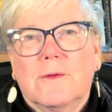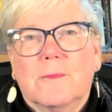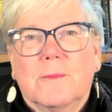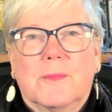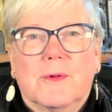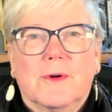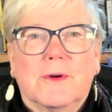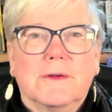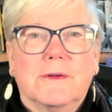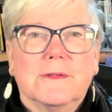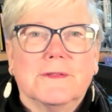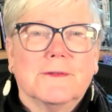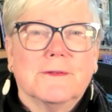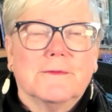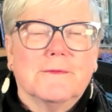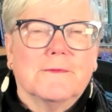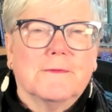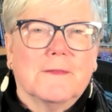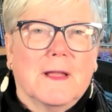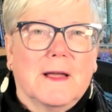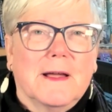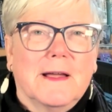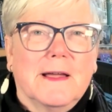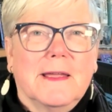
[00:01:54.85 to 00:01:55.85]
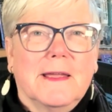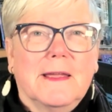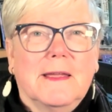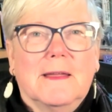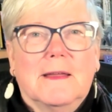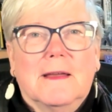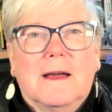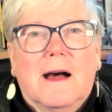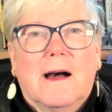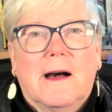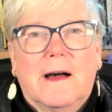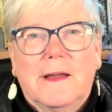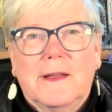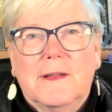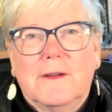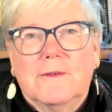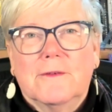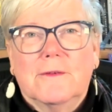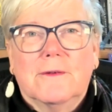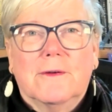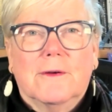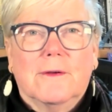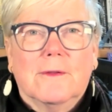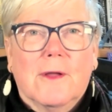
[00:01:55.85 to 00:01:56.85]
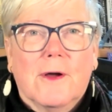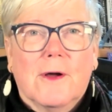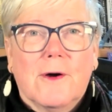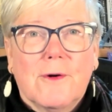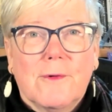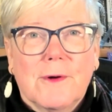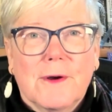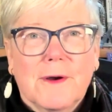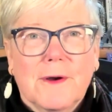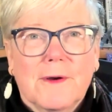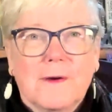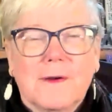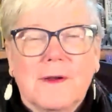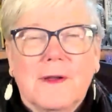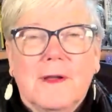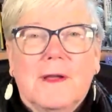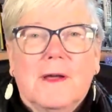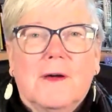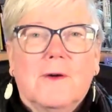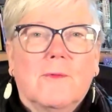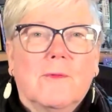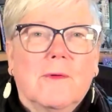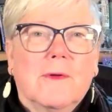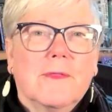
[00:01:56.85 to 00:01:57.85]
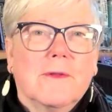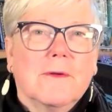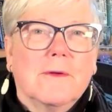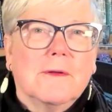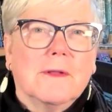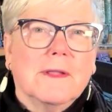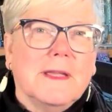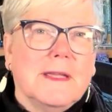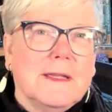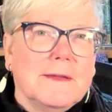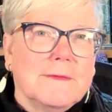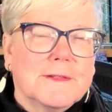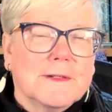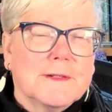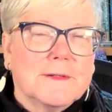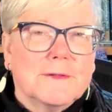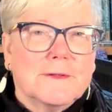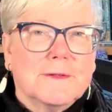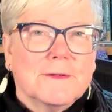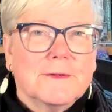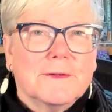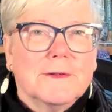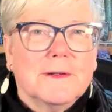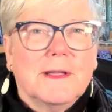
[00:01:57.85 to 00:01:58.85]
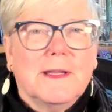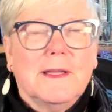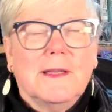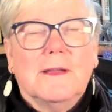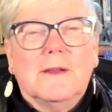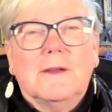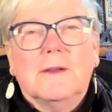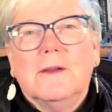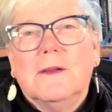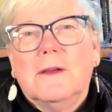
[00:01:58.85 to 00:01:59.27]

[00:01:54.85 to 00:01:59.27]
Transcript: or birds are flying higher or lower, whether leaves are turning